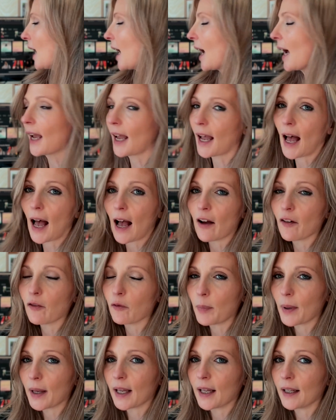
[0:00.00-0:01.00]
I
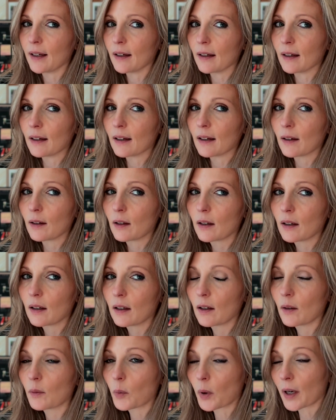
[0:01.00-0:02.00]
have been
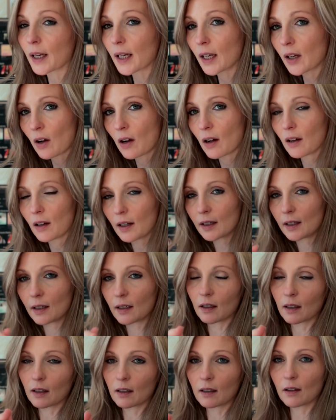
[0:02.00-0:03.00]
working
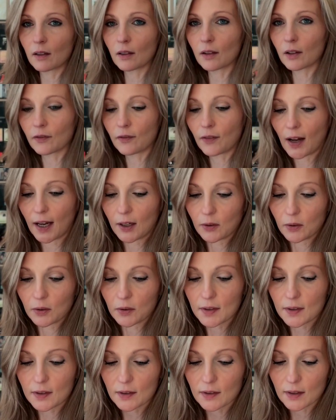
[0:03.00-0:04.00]
on the final
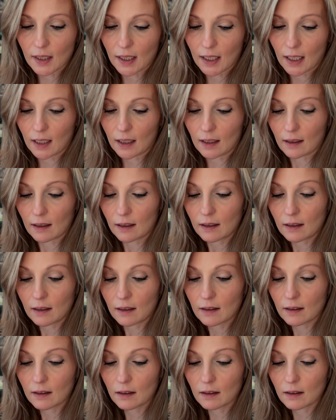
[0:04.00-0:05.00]
scene
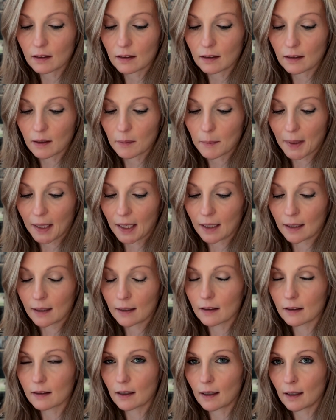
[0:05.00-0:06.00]
in the
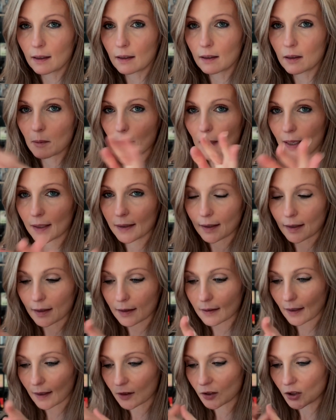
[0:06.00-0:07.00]
main like climactic
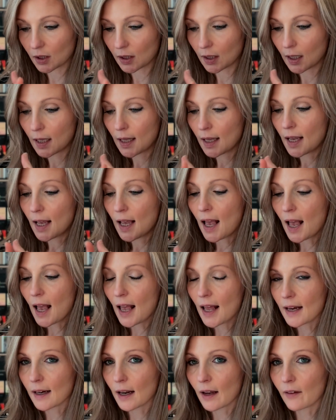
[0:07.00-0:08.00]
section,
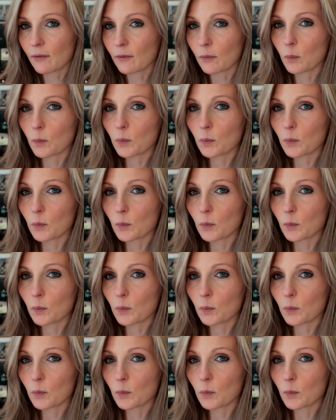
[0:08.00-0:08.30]
and I've